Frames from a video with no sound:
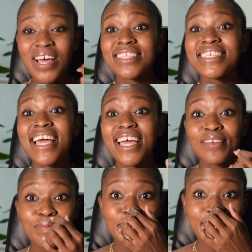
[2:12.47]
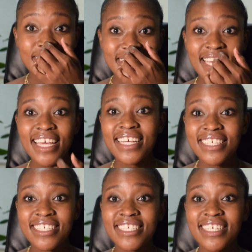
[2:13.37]

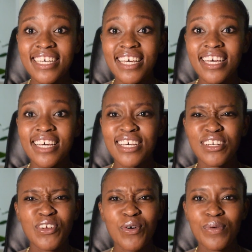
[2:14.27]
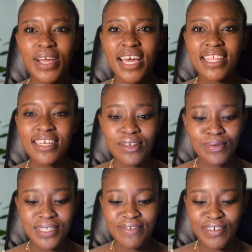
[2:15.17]
10%. No way. I think it
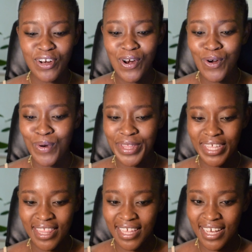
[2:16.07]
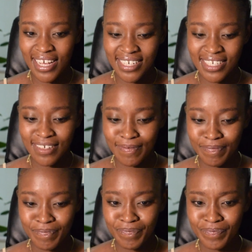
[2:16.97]
was even lower than that.
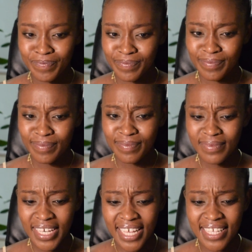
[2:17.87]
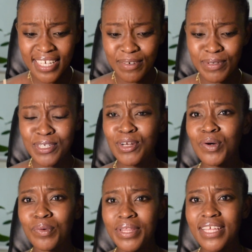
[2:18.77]
I think it was
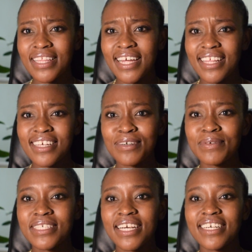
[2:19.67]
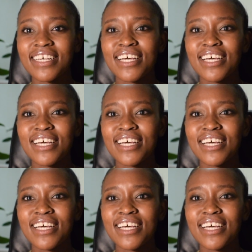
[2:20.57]
lower than that. I think it was like